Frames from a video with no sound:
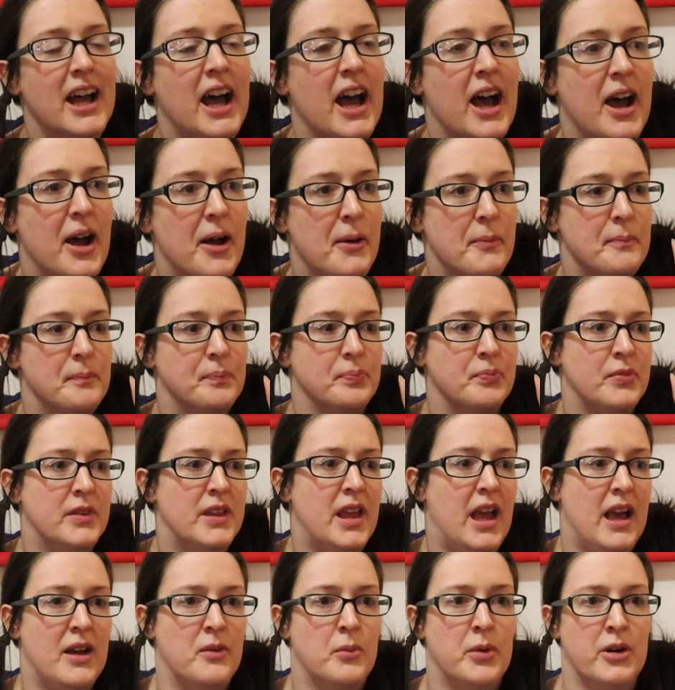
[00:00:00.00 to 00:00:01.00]

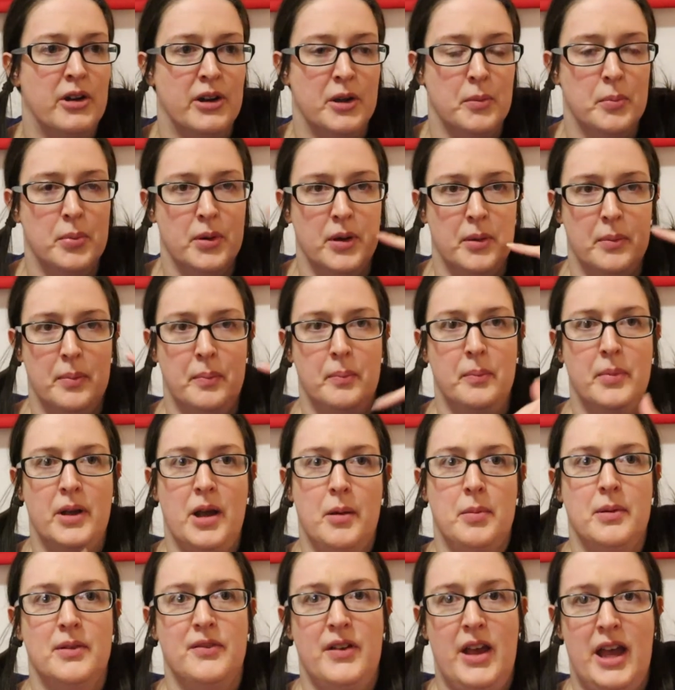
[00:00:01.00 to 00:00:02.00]
Yeah, where I can put a
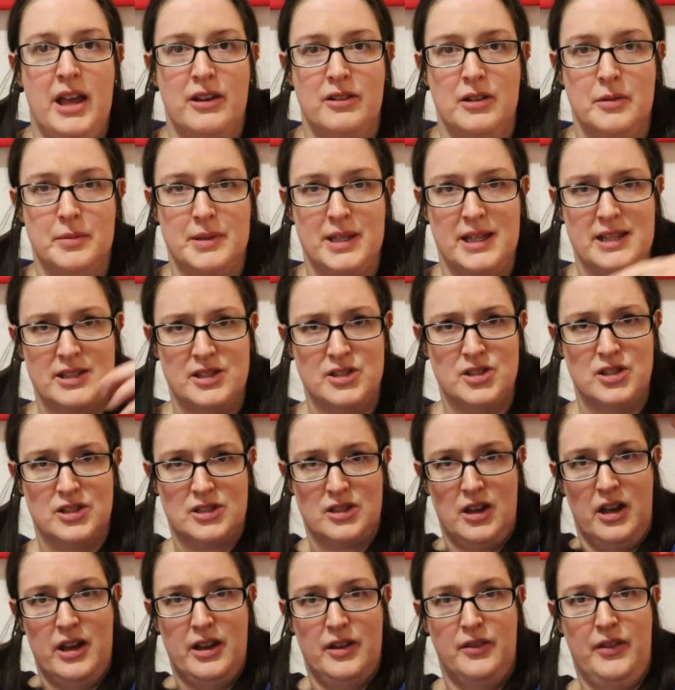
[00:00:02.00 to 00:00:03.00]
couple of hair grips in to just
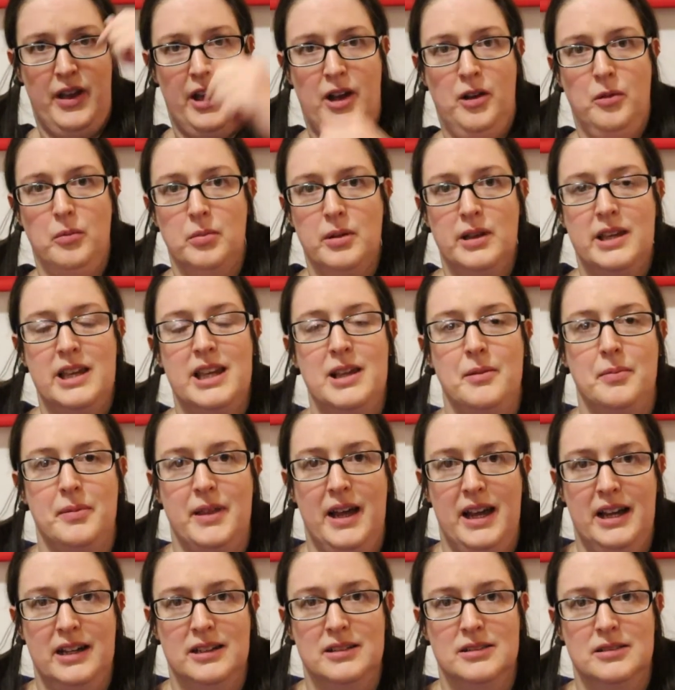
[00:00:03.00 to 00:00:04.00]
kind of help keep
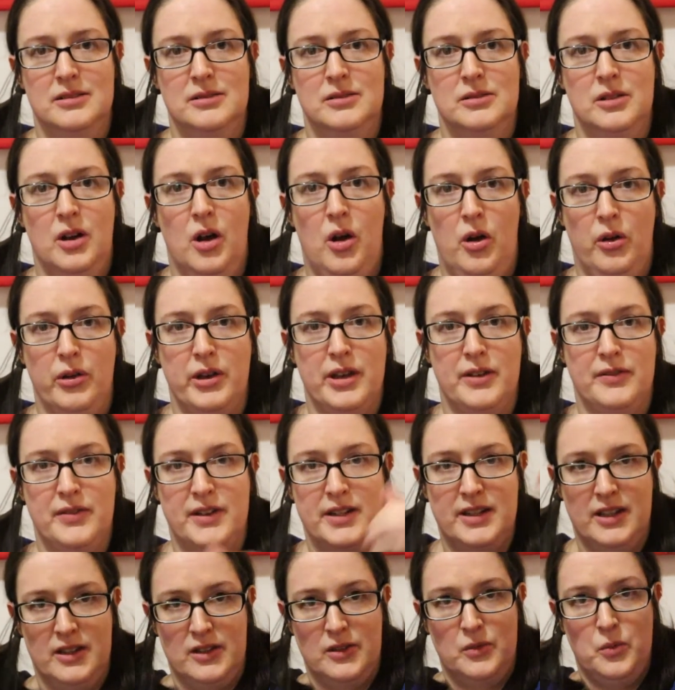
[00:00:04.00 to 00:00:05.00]
that on if
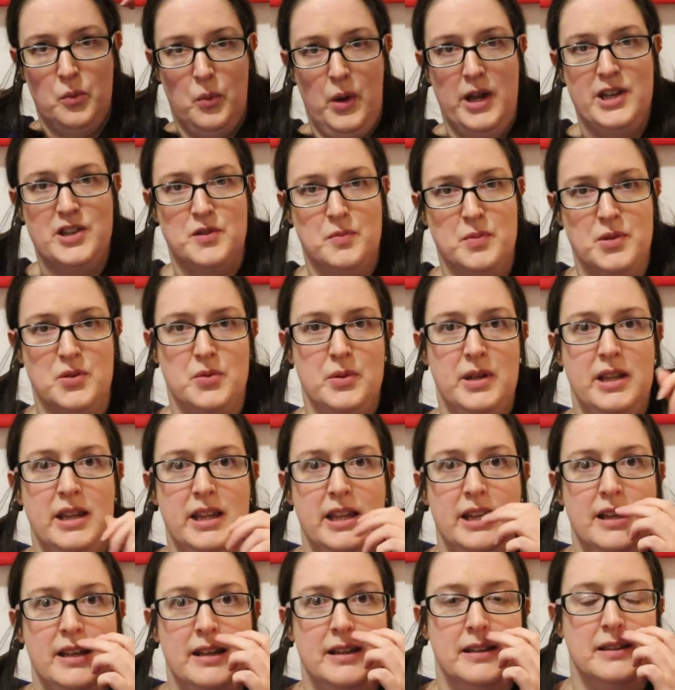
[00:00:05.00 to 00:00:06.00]
it doesn't wedge between
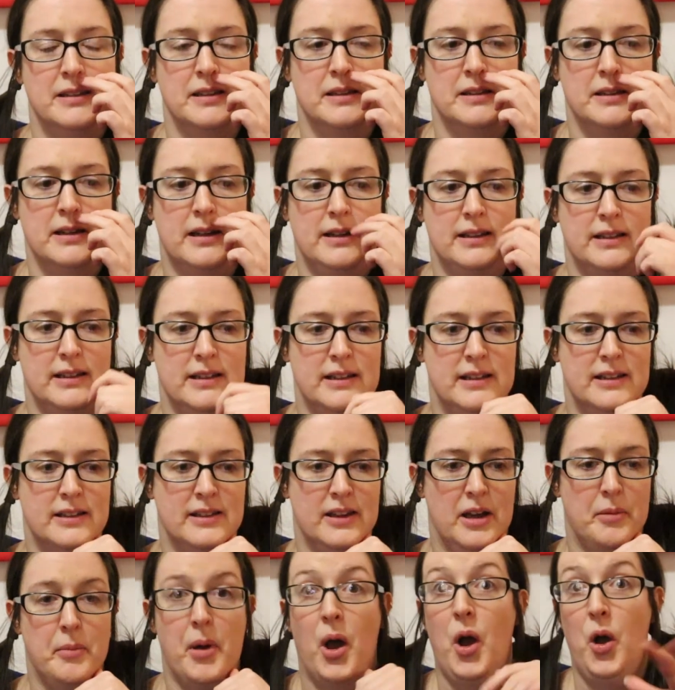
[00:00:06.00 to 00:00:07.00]
the ears as nicely as
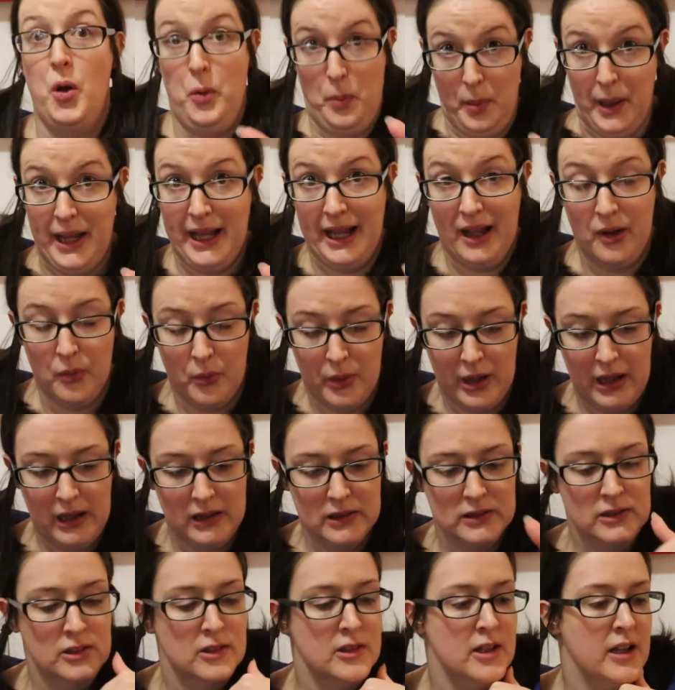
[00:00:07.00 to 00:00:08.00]
I'm hoping it
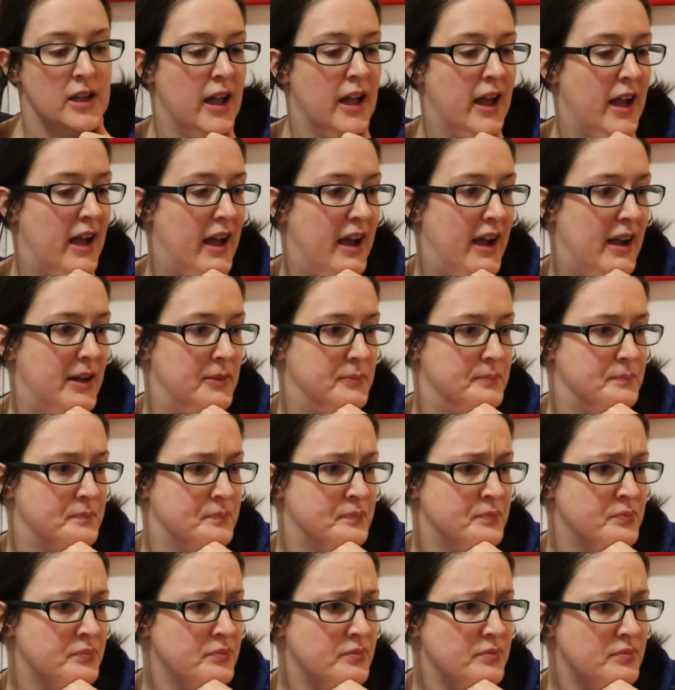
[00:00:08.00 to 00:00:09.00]
will.
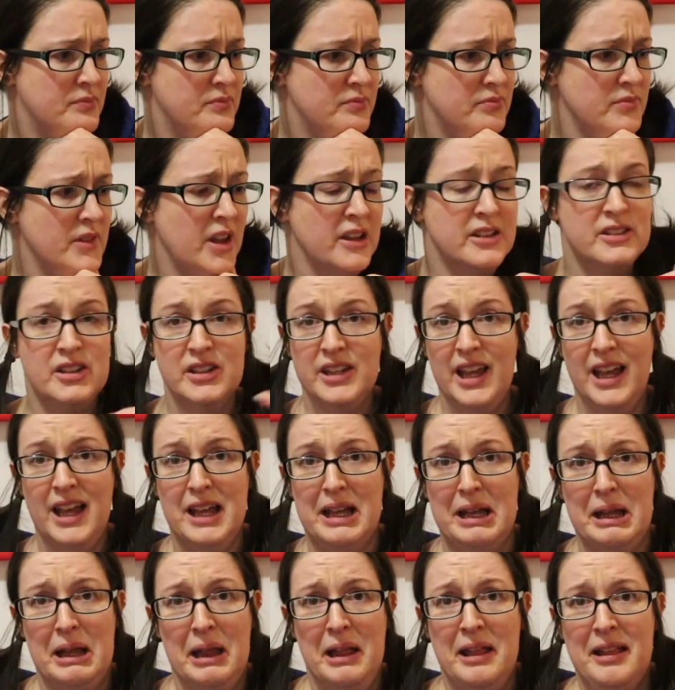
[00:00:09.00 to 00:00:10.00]
So
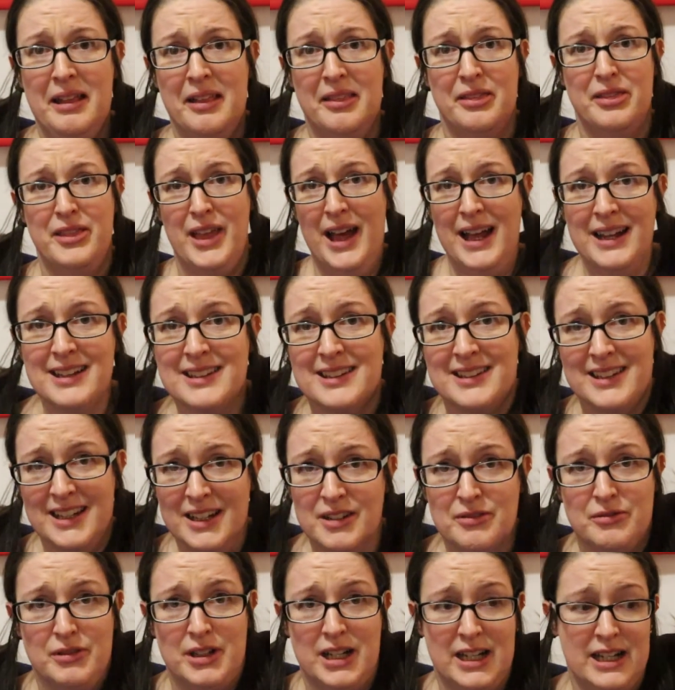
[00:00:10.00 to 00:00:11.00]
yeah, that's
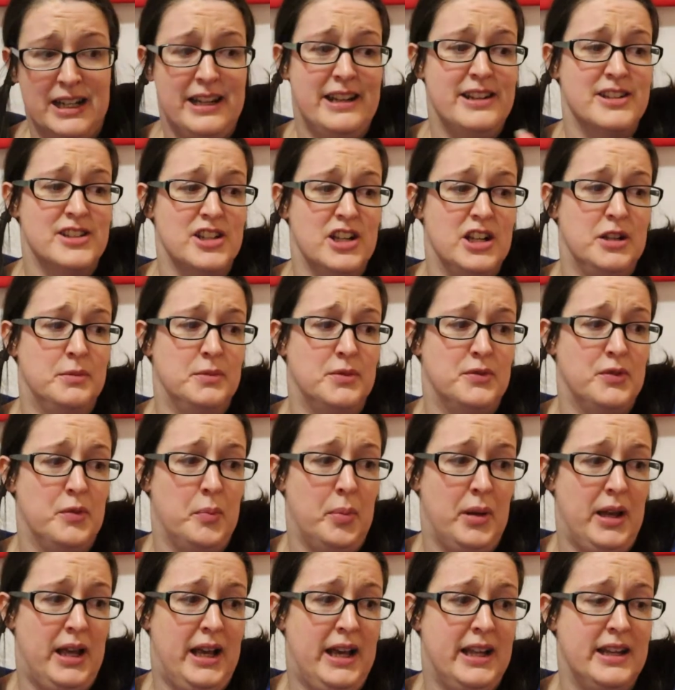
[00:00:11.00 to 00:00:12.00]
it really in terms of a
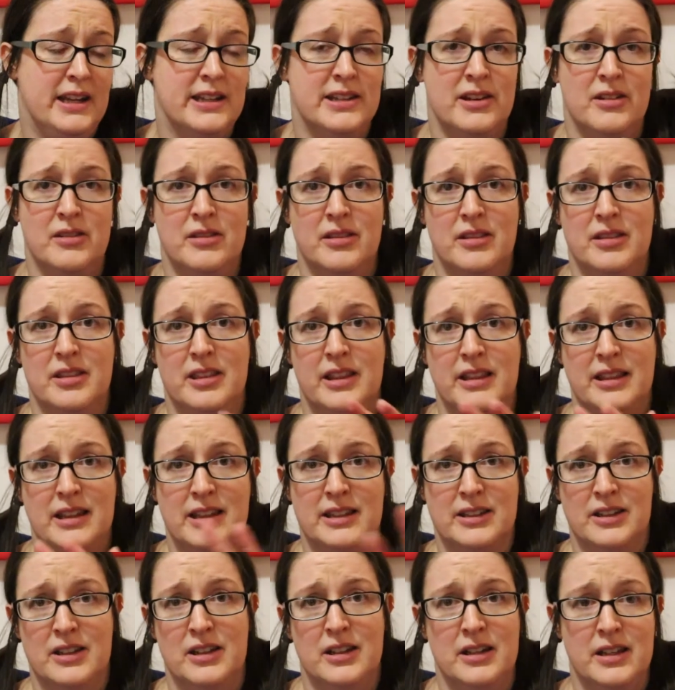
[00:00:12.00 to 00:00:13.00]
plan. I don't think
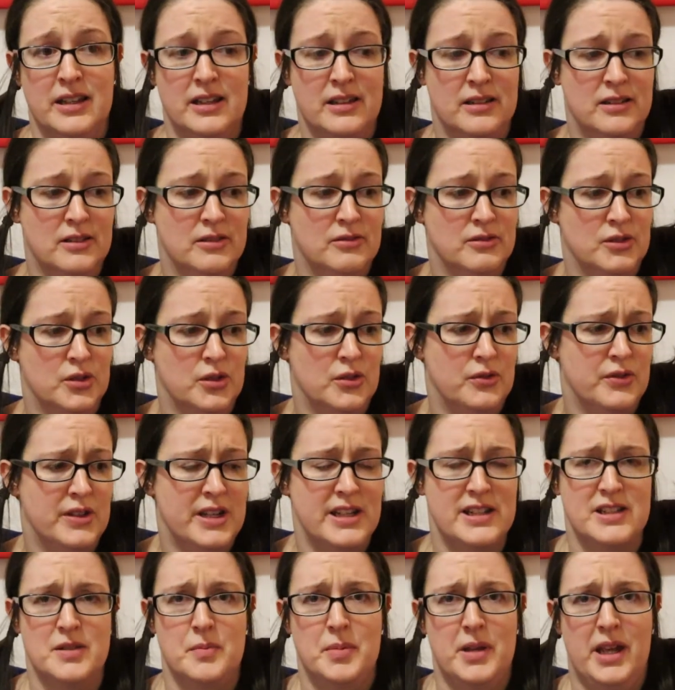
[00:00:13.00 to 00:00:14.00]
there's going to sort of
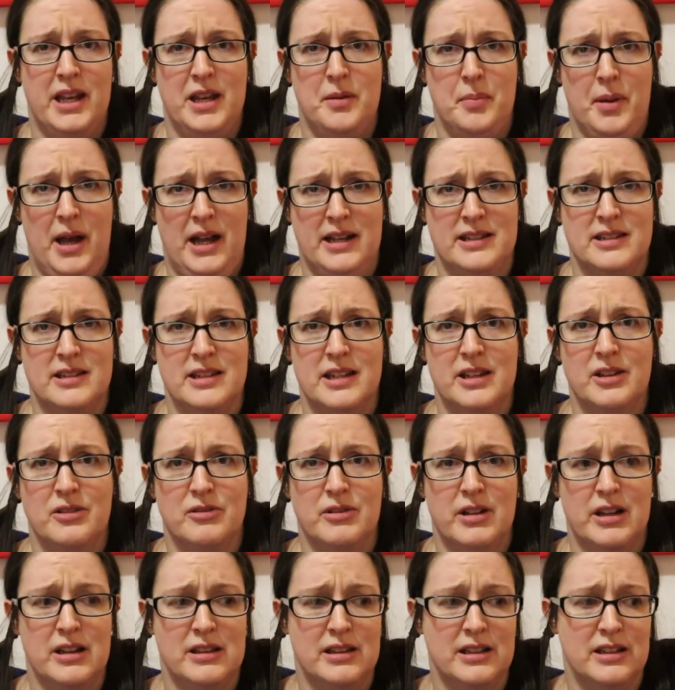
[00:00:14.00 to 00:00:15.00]
need to be any patterning or
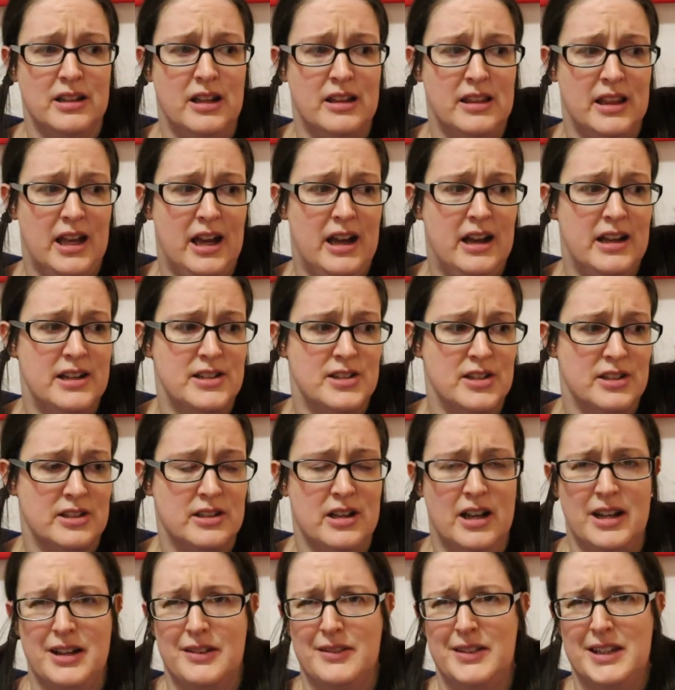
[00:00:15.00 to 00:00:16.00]
anything like that. I just
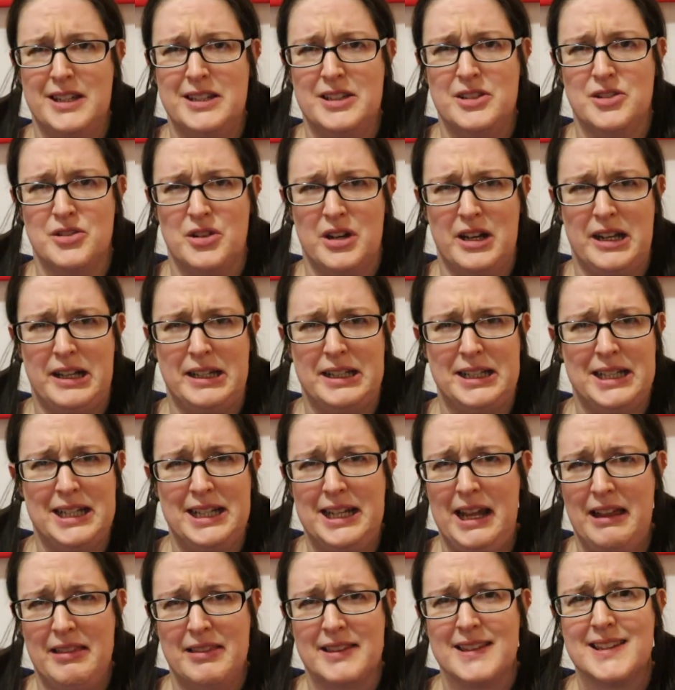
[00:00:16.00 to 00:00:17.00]
kind of need to try and
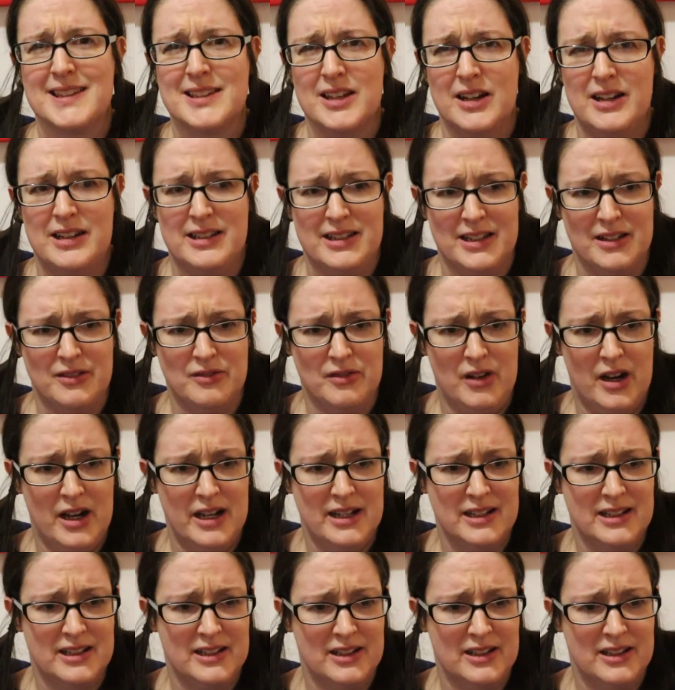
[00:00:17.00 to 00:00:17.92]
get the sizing right.